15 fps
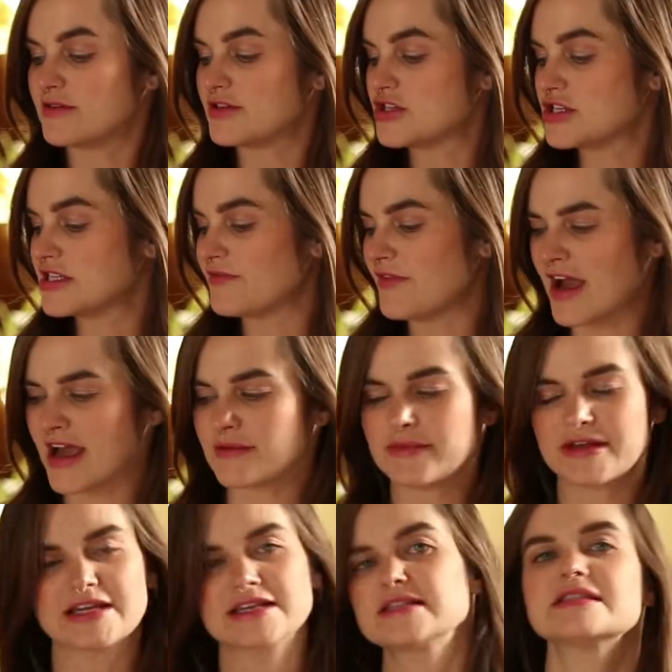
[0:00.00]
which is fine
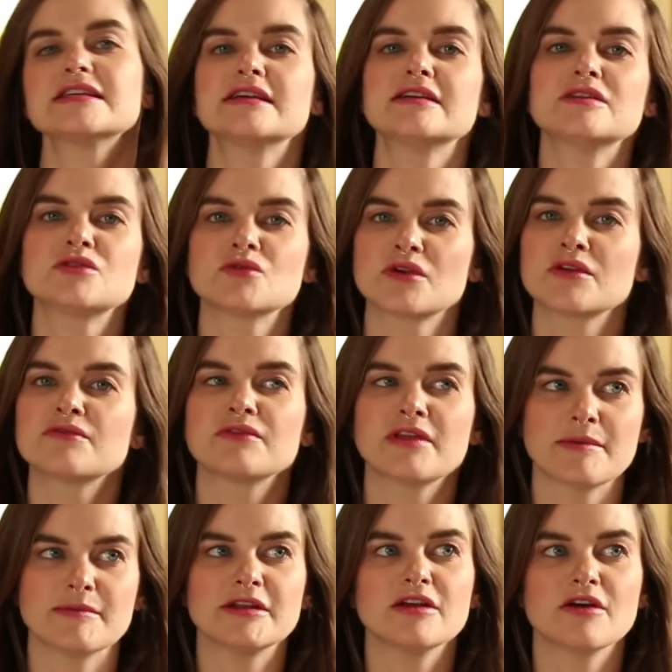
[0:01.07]
because they sort of let me